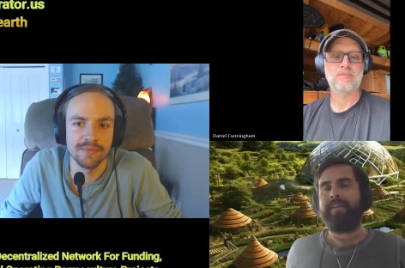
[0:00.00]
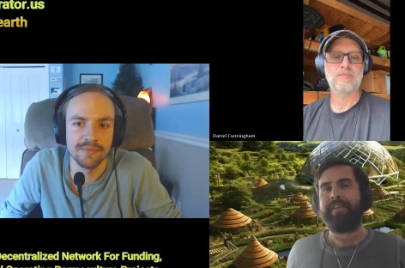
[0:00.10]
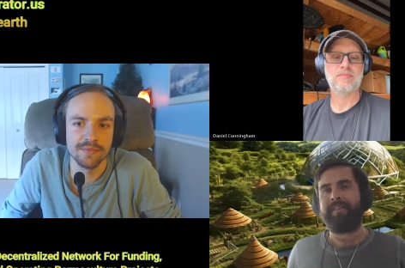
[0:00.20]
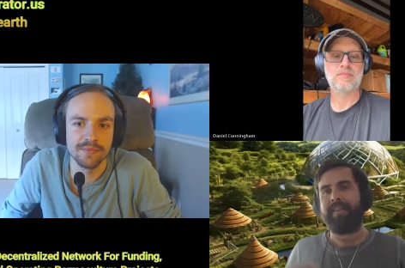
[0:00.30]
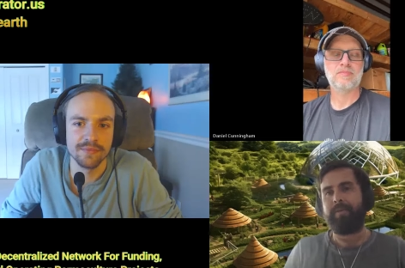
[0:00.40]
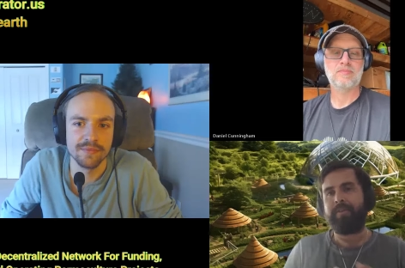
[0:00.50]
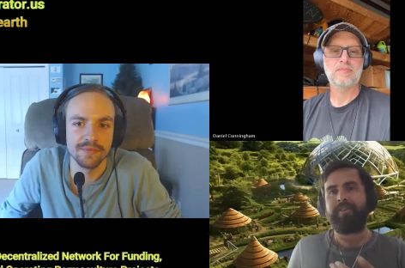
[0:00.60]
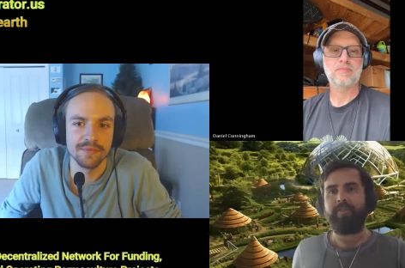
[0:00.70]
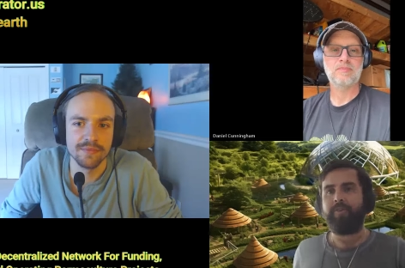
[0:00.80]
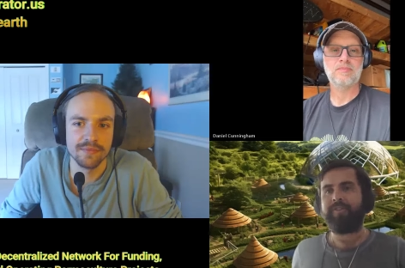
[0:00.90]
Speaker 1: they said they wanted
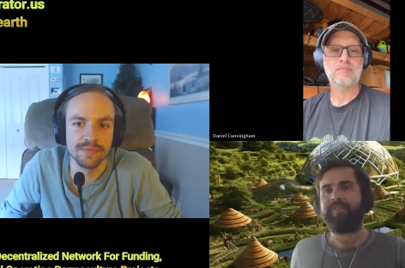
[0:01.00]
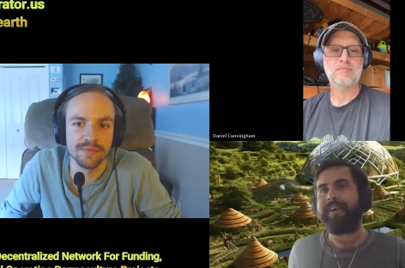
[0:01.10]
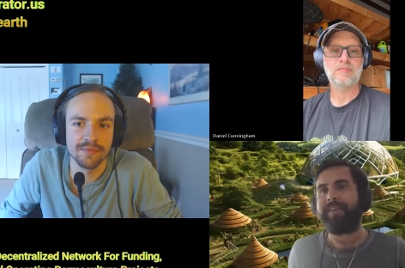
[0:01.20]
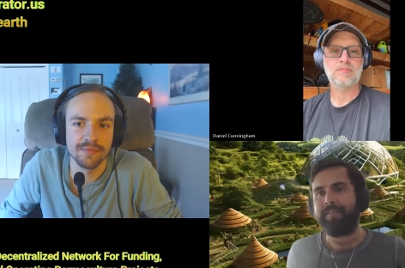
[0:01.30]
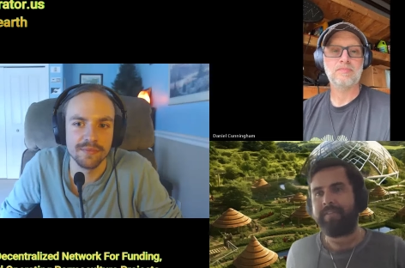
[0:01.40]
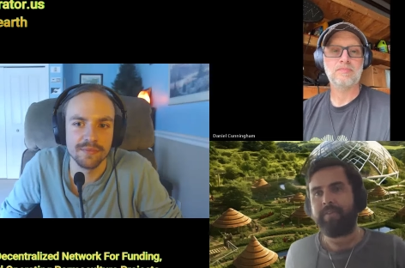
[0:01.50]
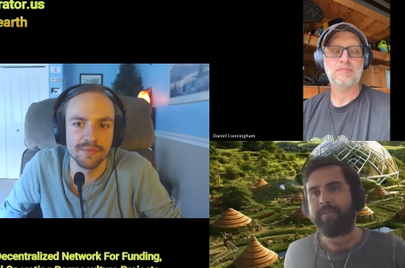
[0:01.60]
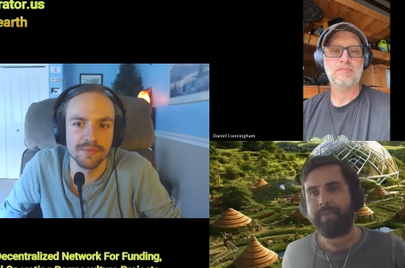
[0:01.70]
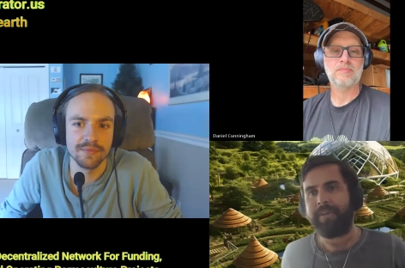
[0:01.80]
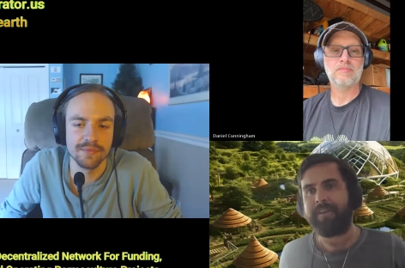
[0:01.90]
us to do a site visit or
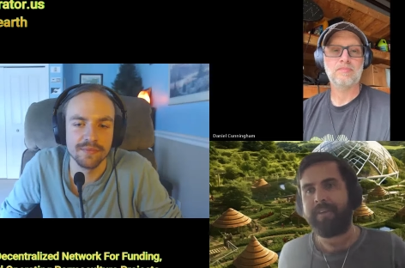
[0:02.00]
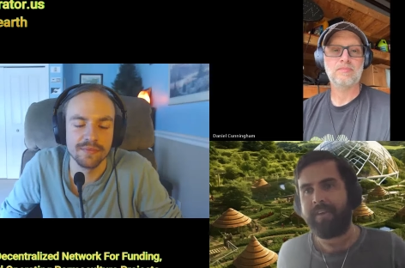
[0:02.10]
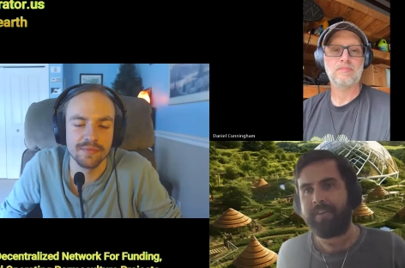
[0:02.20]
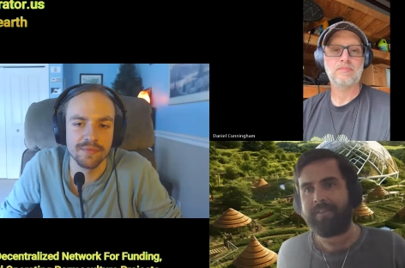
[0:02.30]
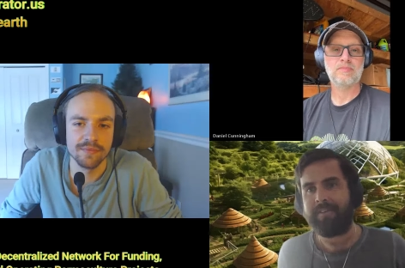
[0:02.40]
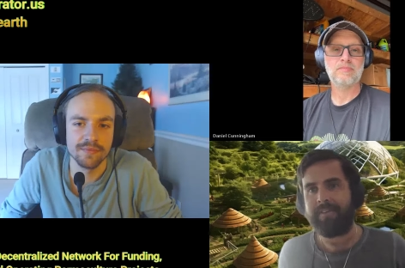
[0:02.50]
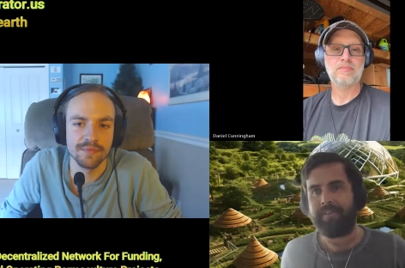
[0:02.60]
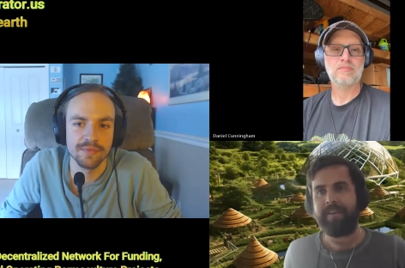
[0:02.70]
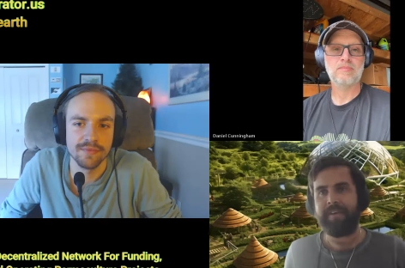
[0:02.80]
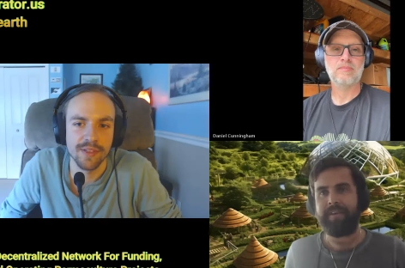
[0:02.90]
something like that.
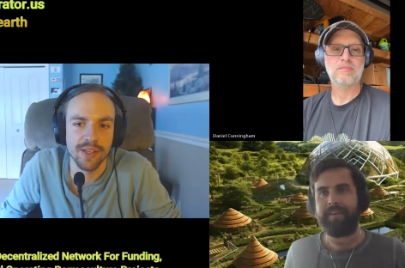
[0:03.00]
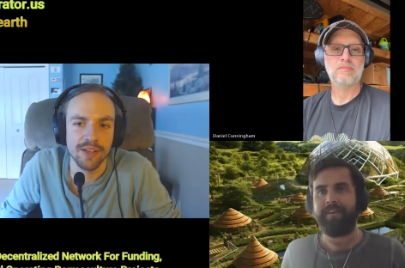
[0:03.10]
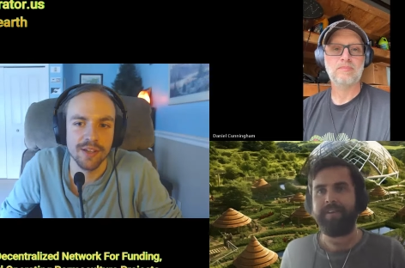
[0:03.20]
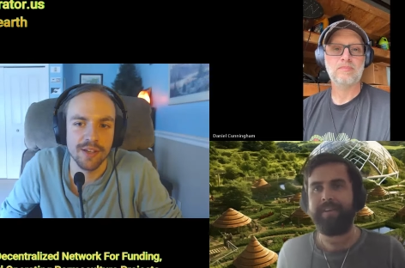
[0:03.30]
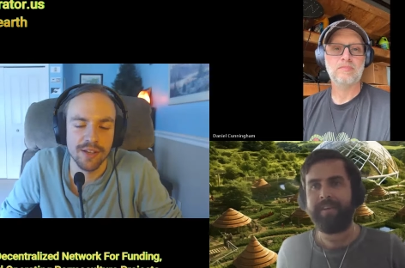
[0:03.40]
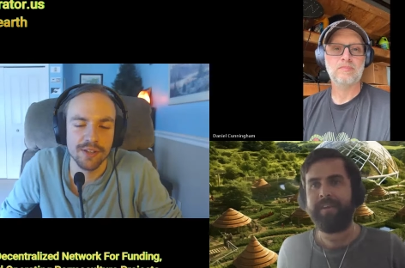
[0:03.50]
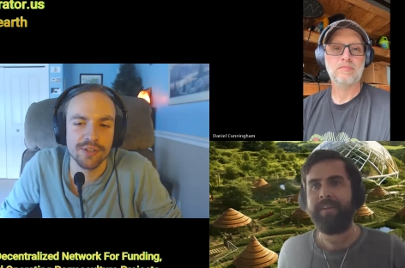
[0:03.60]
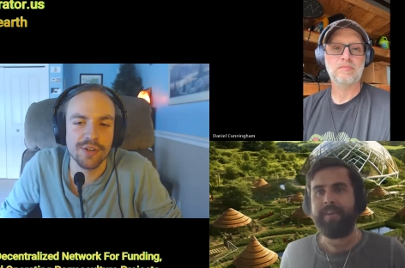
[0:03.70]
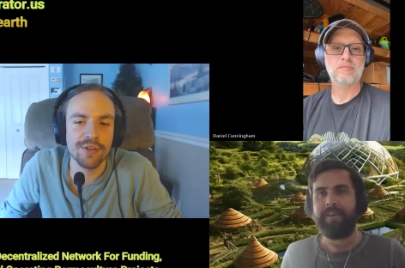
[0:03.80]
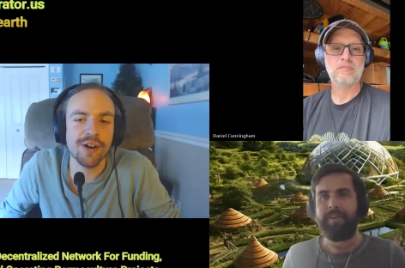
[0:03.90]
Then
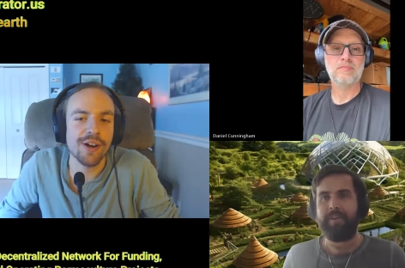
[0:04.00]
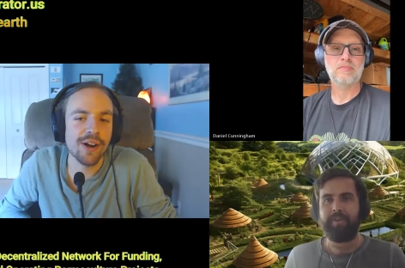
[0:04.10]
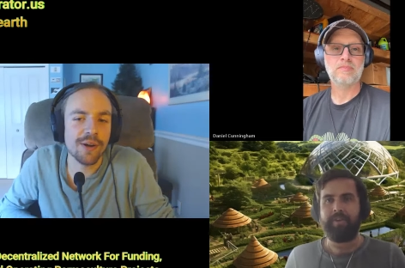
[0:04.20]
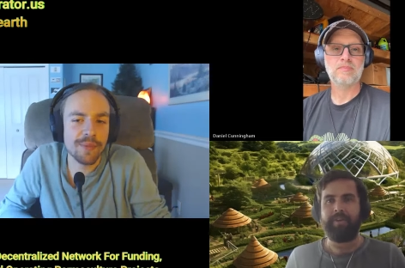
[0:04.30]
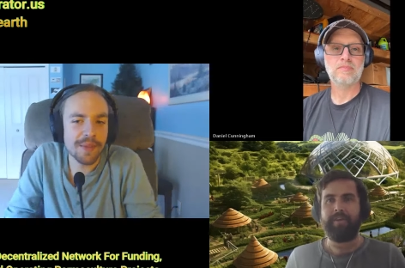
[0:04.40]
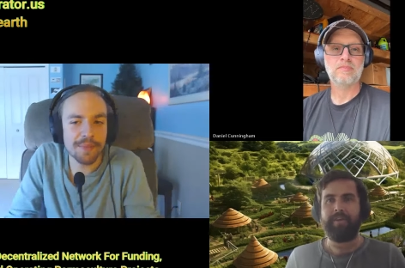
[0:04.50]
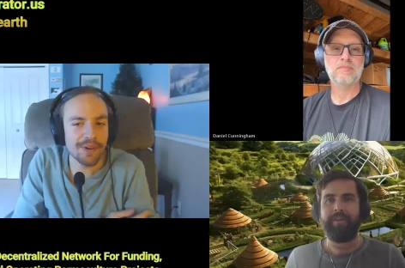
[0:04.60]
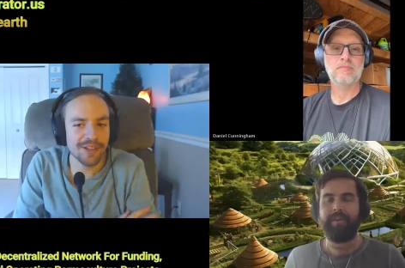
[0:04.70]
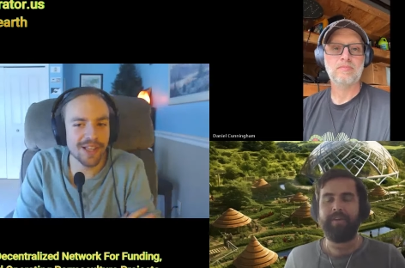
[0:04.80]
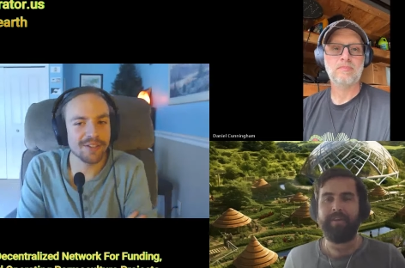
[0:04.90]
Speaker 2: so yeah. are
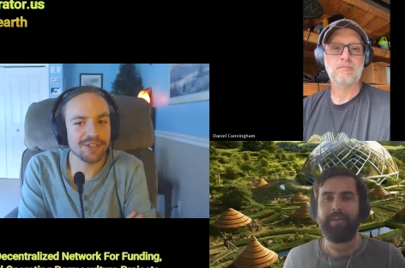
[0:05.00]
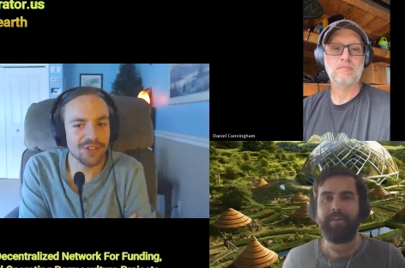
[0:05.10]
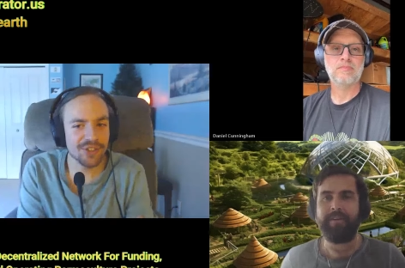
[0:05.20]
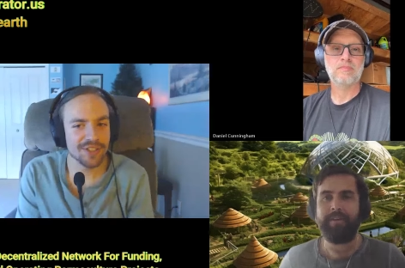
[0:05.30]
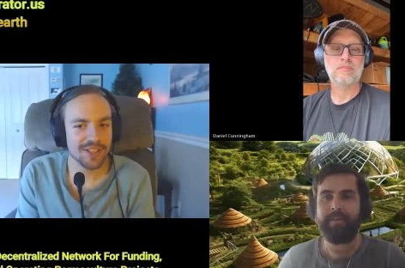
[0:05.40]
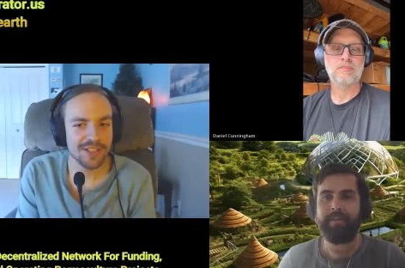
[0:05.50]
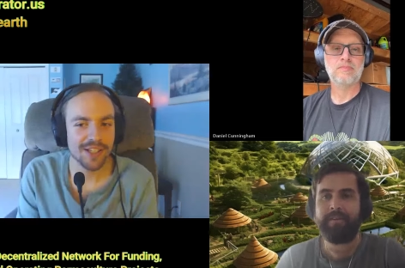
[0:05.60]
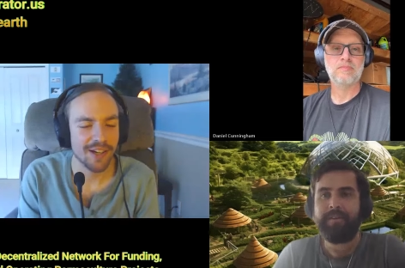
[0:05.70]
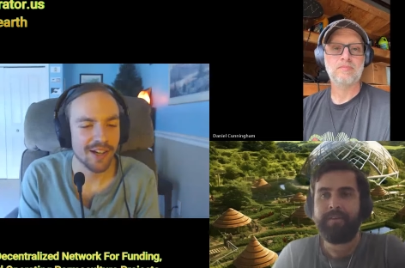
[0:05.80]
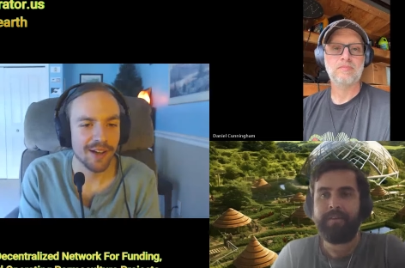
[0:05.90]
people allowed to
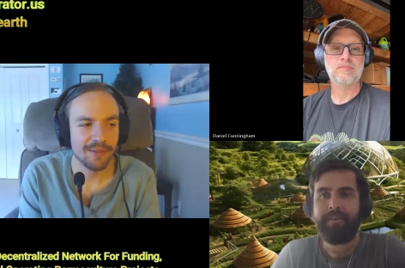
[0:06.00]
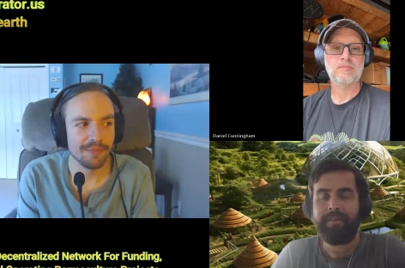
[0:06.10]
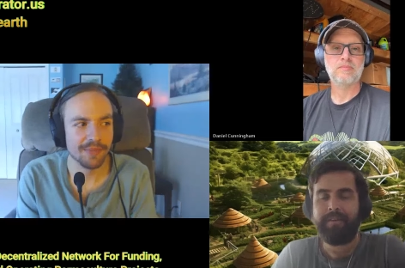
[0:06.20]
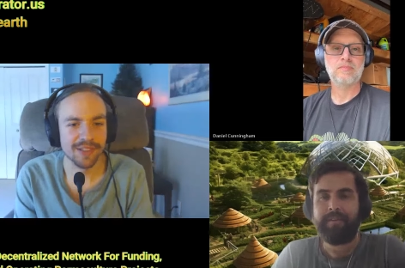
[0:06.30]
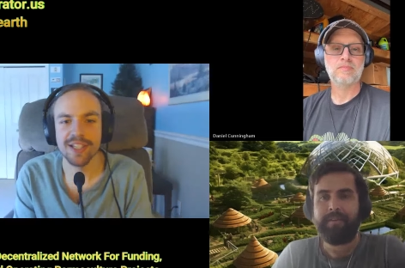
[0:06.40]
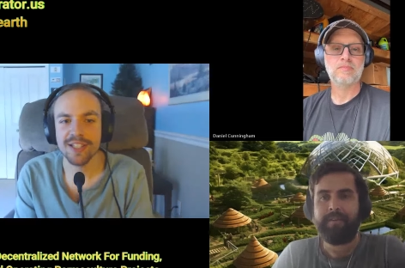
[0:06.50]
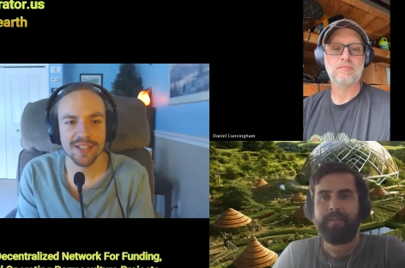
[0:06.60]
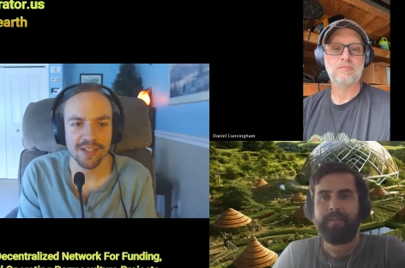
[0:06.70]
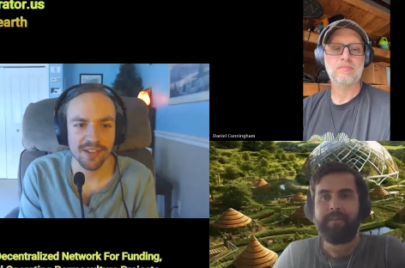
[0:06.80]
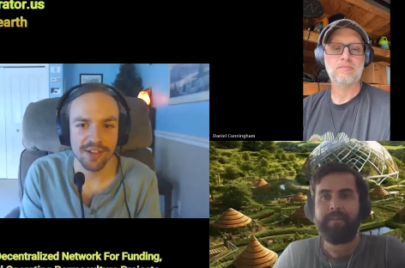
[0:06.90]
just um,
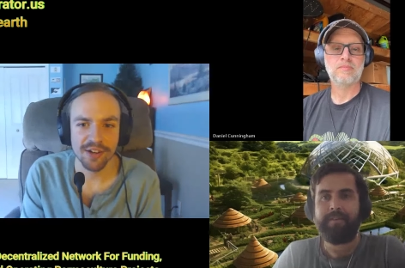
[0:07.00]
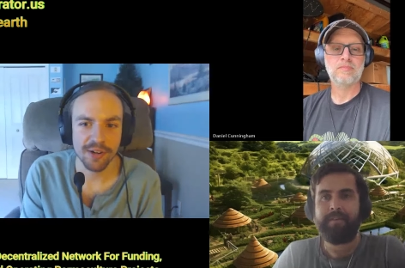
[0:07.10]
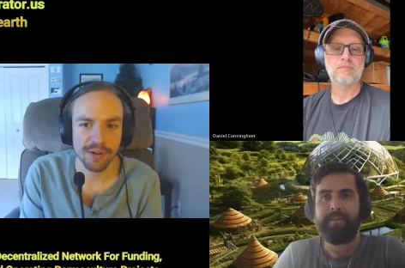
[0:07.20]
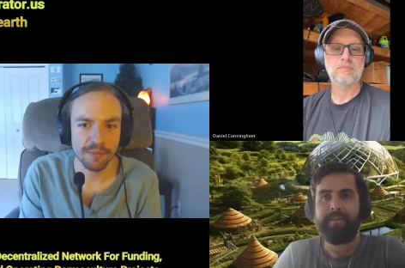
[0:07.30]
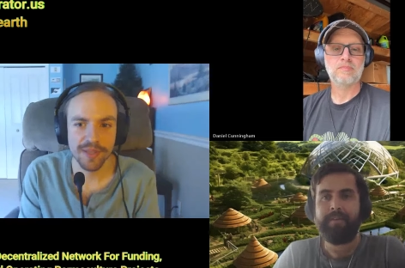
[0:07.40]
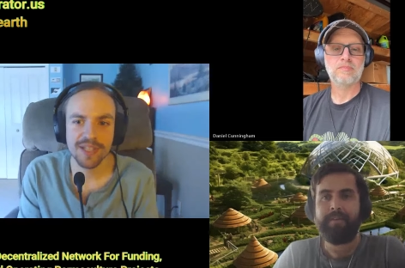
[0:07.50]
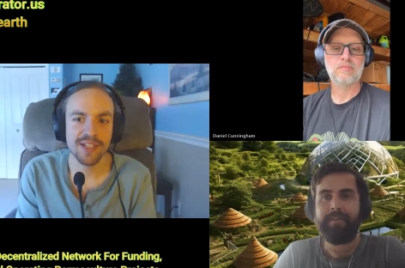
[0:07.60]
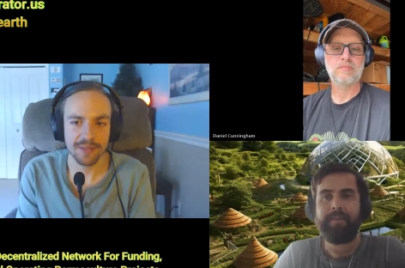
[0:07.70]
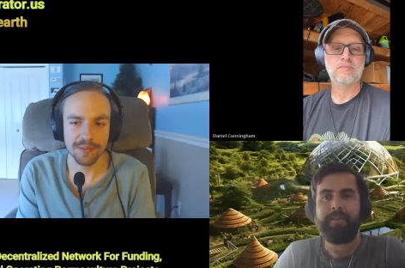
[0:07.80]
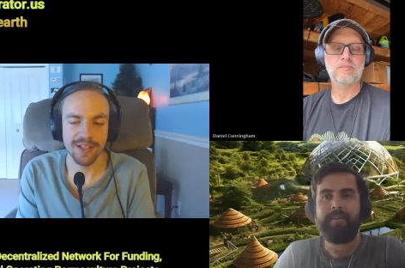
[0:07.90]
list their
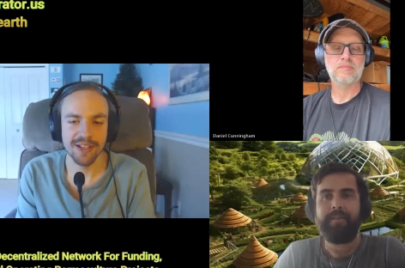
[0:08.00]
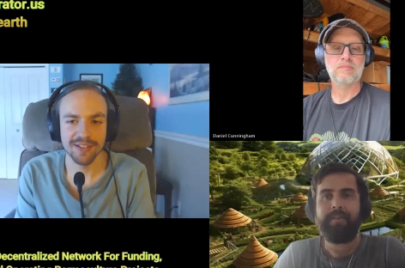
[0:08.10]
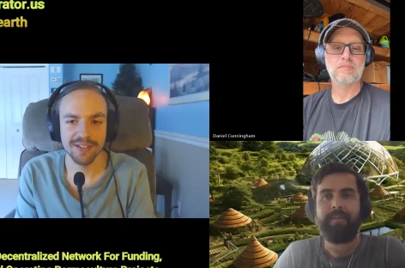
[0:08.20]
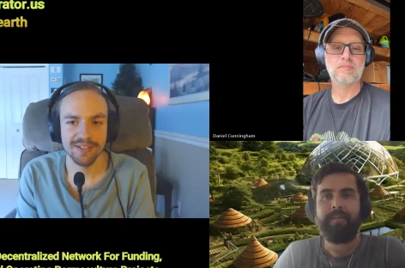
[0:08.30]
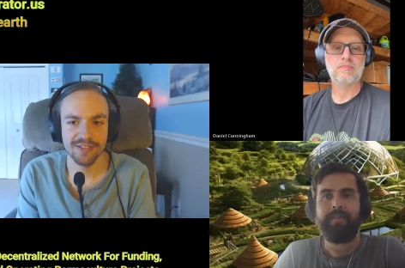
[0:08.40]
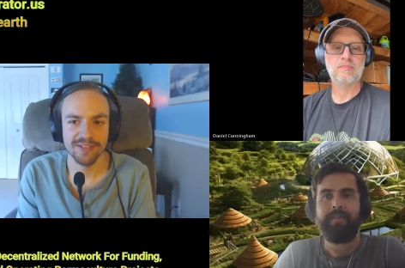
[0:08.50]
business plan?